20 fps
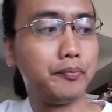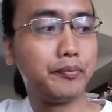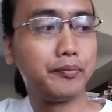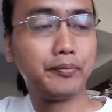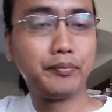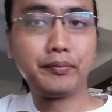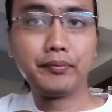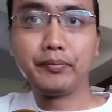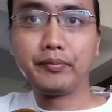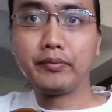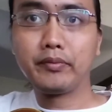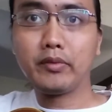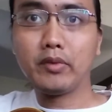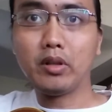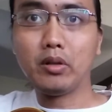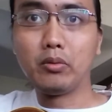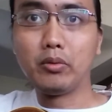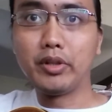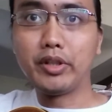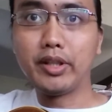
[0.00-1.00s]

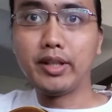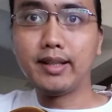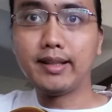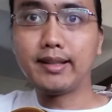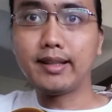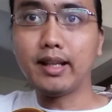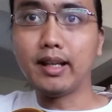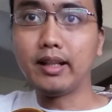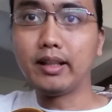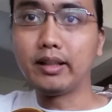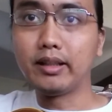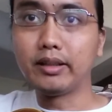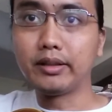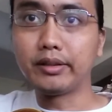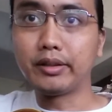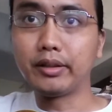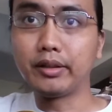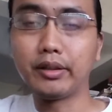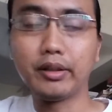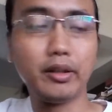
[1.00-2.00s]
which is the
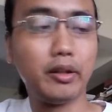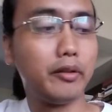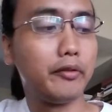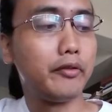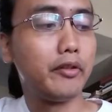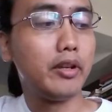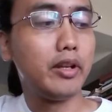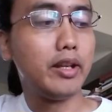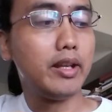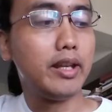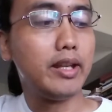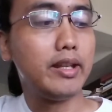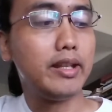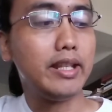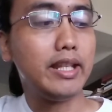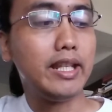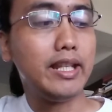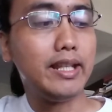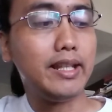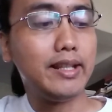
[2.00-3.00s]
third of
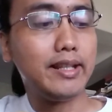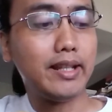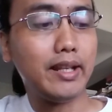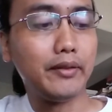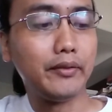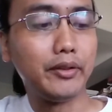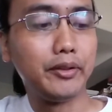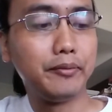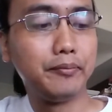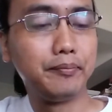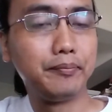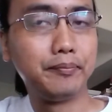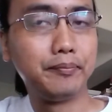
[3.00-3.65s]
E7.